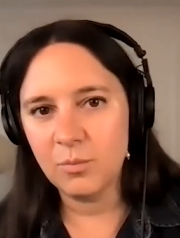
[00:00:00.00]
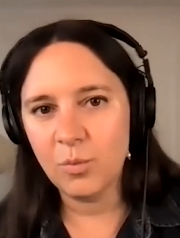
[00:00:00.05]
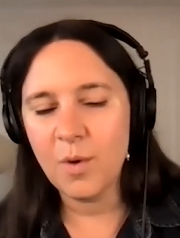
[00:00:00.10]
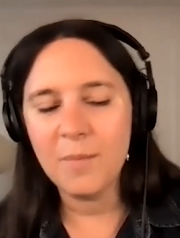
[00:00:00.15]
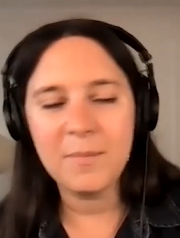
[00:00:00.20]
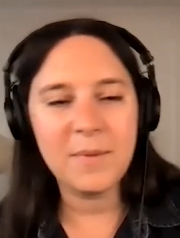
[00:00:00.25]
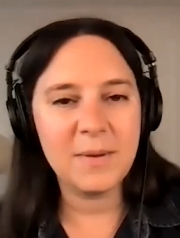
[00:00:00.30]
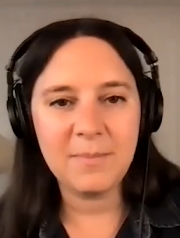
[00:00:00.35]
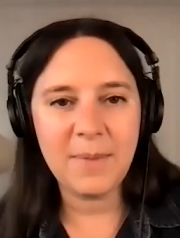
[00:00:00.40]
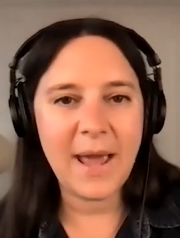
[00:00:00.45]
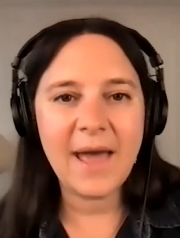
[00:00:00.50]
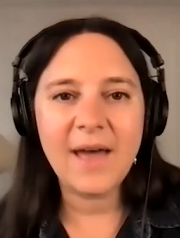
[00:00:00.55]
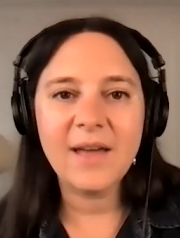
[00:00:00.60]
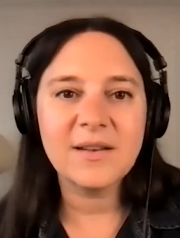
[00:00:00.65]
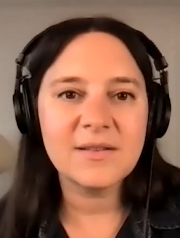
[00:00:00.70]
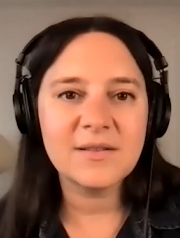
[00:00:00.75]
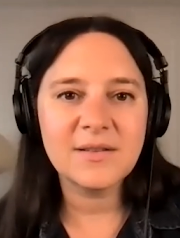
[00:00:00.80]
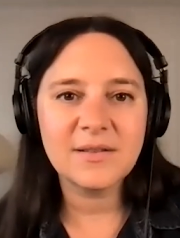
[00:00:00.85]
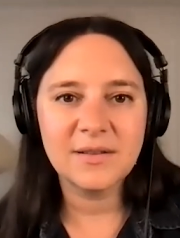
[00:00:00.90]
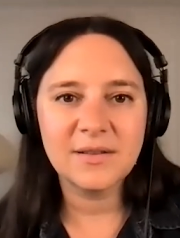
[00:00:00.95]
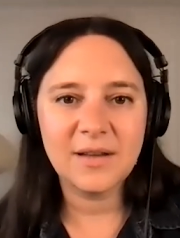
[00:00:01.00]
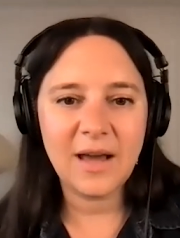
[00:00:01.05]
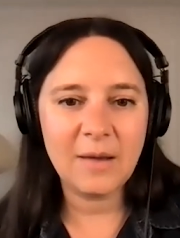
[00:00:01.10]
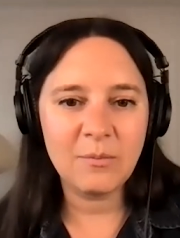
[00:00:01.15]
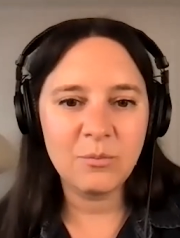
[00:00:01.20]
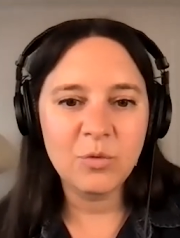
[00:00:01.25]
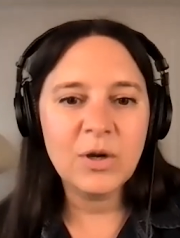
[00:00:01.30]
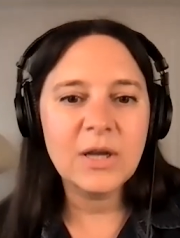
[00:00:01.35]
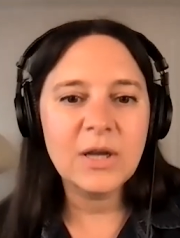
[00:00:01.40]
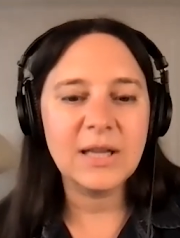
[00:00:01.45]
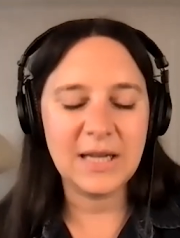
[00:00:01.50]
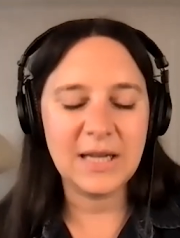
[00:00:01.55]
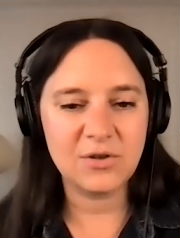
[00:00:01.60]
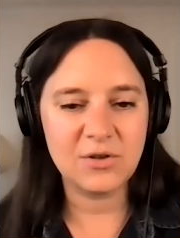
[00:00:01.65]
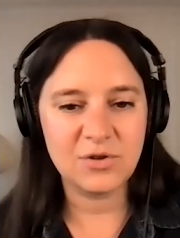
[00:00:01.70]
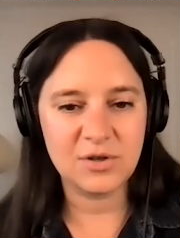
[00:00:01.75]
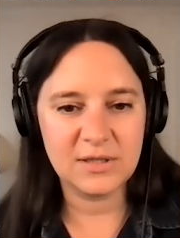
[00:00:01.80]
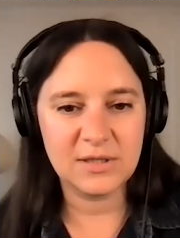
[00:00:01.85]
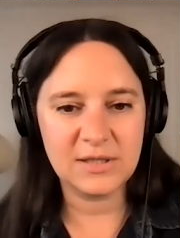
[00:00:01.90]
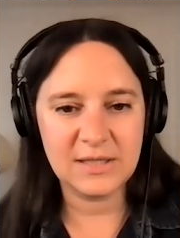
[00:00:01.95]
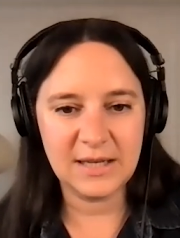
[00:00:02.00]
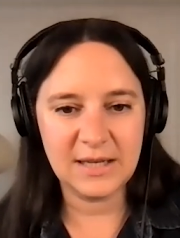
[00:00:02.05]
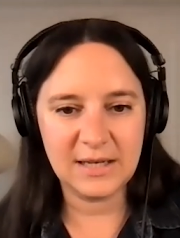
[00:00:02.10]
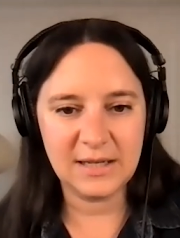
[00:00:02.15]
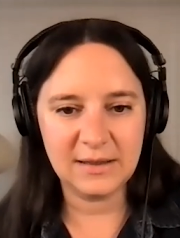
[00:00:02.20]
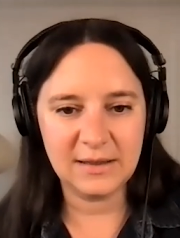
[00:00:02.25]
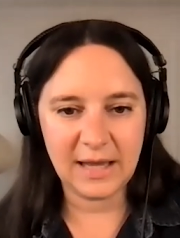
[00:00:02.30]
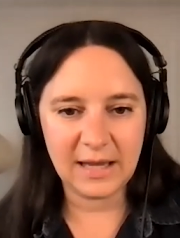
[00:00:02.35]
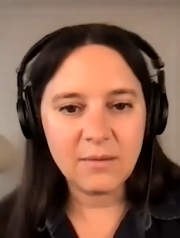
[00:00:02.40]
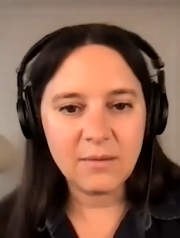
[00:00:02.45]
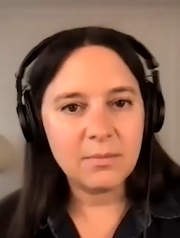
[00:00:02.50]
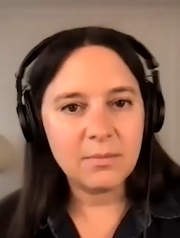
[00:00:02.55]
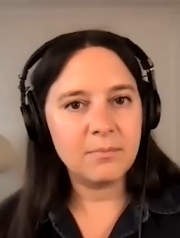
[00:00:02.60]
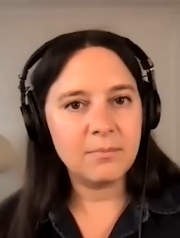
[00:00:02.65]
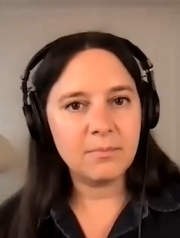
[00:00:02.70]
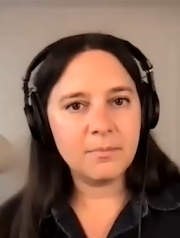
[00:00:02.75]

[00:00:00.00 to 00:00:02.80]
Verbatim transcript: woman band i'm really interested in like